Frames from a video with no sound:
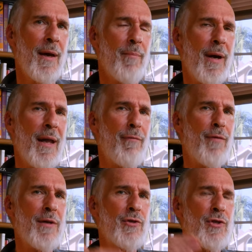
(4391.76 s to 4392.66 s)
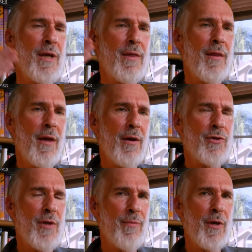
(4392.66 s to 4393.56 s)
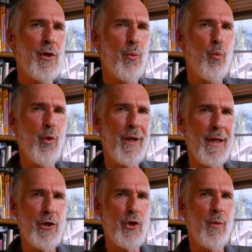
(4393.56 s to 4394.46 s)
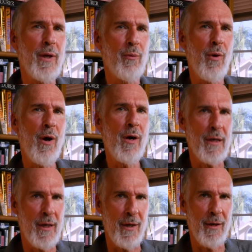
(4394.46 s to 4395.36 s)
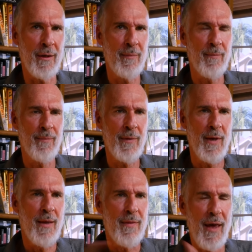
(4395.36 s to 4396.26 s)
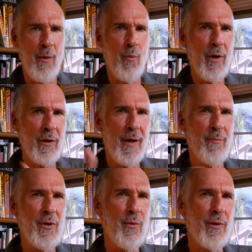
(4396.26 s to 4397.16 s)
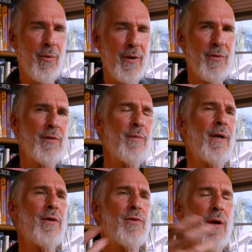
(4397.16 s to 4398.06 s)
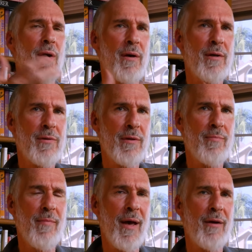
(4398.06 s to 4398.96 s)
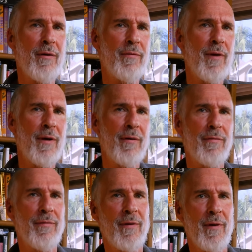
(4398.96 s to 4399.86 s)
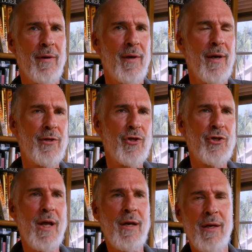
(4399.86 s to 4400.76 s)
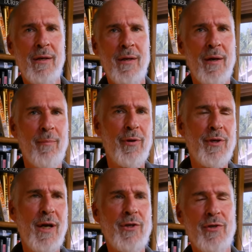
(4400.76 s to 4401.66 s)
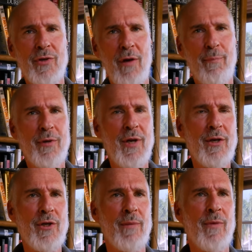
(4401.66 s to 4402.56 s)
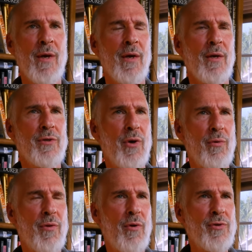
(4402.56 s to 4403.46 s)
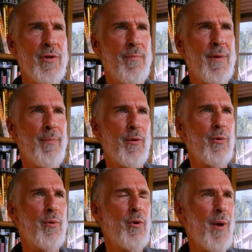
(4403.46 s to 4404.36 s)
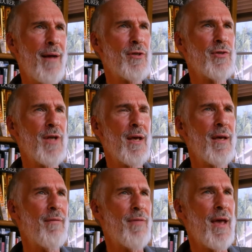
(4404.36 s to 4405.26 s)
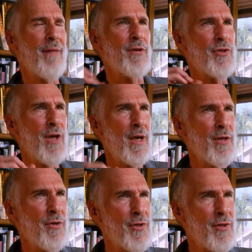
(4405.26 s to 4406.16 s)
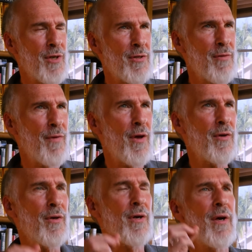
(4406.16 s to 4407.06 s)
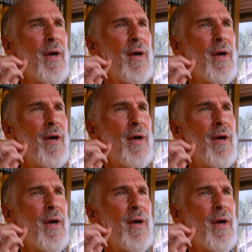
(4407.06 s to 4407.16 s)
But if they see that there's something you're really doing wrong here, they will come to you with criticism because they are it's a matter of, of extended protection, self-protection. Yeah. So those are the people who who have a stake, if they have a stake in your success and failure